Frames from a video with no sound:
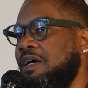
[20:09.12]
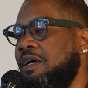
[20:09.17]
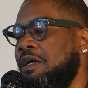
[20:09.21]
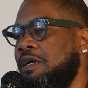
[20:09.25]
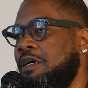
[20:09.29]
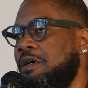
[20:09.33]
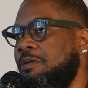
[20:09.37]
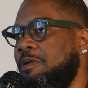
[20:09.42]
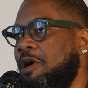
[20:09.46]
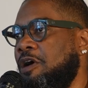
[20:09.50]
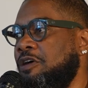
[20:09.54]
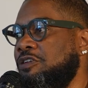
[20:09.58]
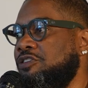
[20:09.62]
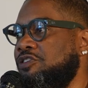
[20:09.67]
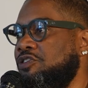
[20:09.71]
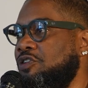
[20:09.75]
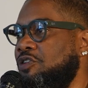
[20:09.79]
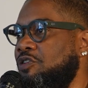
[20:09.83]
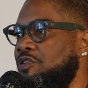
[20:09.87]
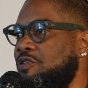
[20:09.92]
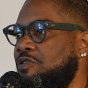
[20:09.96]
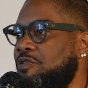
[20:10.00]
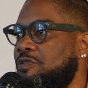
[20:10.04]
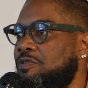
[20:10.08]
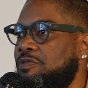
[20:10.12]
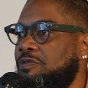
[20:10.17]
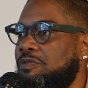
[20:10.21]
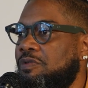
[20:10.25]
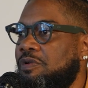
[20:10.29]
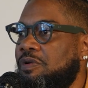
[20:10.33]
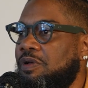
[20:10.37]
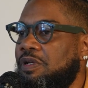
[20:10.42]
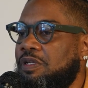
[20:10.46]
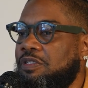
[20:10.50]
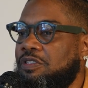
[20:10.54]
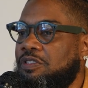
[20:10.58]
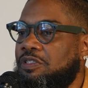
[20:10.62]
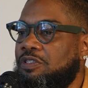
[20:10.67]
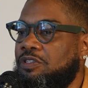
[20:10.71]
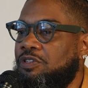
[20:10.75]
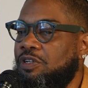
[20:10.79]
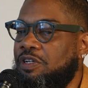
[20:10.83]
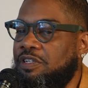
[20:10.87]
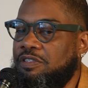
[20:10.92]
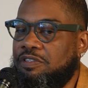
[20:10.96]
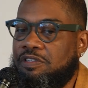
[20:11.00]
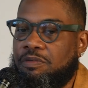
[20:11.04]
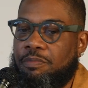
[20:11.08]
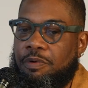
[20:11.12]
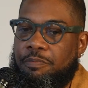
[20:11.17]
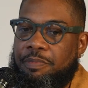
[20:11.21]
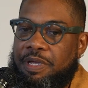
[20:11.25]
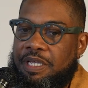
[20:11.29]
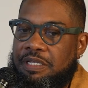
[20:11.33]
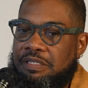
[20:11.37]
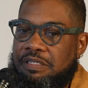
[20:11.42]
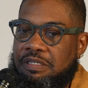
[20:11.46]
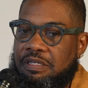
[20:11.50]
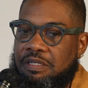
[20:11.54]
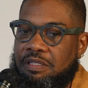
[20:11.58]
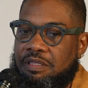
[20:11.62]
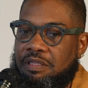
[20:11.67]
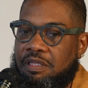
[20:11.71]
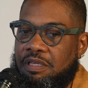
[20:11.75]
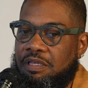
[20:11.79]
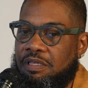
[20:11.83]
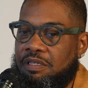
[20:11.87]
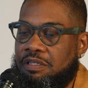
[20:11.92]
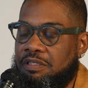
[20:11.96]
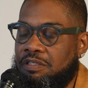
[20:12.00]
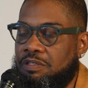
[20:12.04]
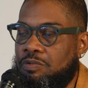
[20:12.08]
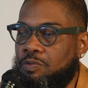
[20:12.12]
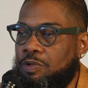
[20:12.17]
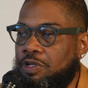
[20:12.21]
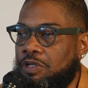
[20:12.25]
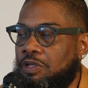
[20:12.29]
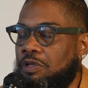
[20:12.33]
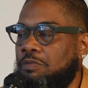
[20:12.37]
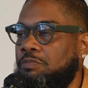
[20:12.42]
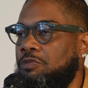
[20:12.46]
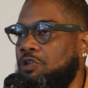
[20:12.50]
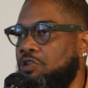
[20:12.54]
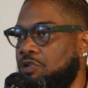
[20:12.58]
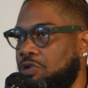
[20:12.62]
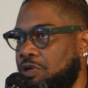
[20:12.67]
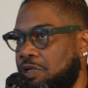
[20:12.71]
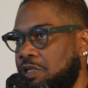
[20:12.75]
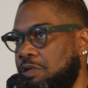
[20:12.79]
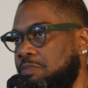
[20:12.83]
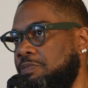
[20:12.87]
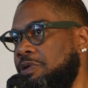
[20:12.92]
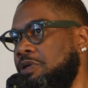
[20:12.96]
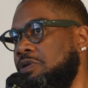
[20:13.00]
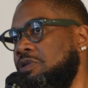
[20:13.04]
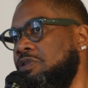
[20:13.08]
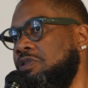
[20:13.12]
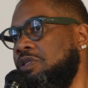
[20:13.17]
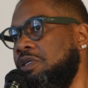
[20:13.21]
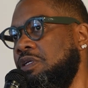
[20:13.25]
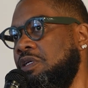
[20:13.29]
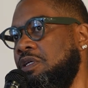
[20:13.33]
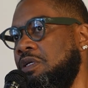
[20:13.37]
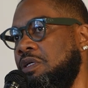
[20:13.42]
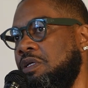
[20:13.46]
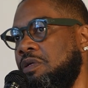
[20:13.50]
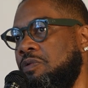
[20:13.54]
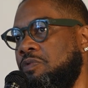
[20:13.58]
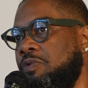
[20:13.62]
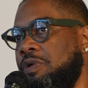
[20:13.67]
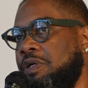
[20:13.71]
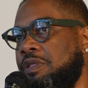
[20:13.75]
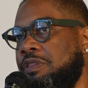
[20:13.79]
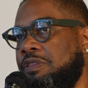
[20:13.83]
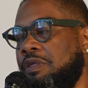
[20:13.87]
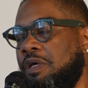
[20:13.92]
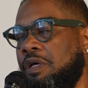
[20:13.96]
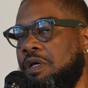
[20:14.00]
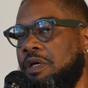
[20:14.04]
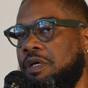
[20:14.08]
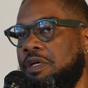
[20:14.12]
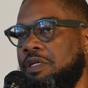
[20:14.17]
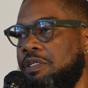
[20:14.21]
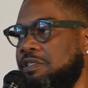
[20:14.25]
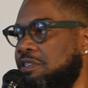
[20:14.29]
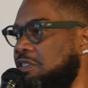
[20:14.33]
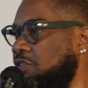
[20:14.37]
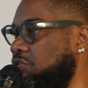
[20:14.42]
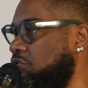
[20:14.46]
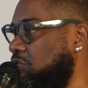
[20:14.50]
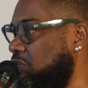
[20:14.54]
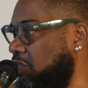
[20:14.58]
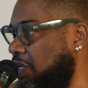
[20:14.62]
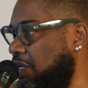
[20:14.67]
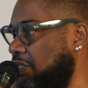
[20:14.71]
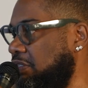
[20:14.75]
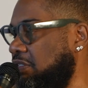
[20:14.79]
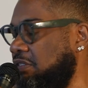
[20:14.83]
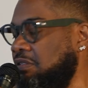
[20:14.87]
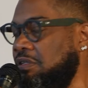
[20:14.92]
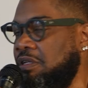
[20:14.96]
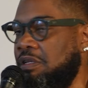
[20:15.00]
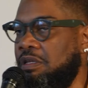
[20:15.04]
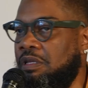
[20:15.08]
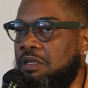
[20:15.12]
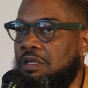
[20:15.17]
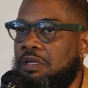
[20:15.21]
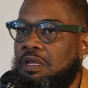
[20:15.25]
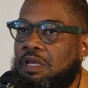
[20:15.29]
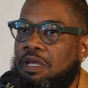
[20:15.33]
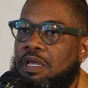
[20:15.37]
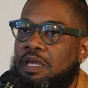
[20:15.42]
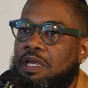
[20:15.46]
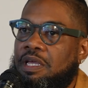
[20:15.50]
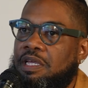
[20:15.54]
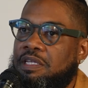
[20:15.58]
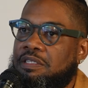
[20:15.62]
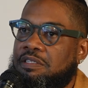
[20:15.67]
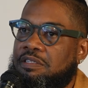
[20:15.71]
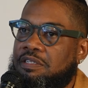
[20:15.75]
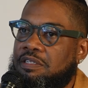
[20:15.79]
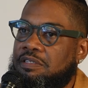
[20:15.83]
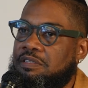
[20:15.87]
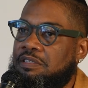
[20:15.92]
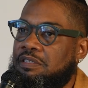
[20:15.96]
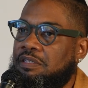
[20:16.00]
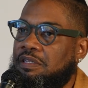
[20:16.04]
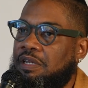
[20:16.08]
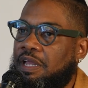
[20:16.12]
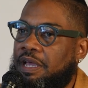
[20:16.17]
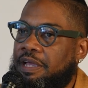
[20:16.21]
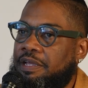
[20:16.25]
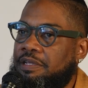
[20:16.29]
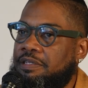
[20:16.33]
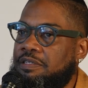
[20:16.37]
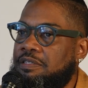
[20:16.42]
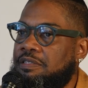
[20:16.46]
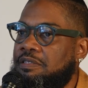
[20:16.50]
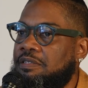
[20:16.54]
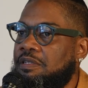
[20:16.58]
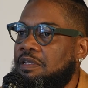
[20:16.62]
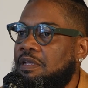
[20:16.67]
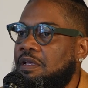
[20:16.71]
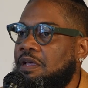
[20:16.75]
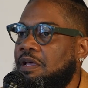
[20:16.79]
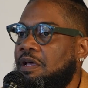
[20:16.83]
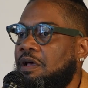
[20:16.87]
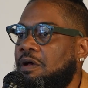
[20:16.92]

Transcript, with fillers: uh, also done some amazing things with community building, with uh, his sister Destiny and Cincy Nice.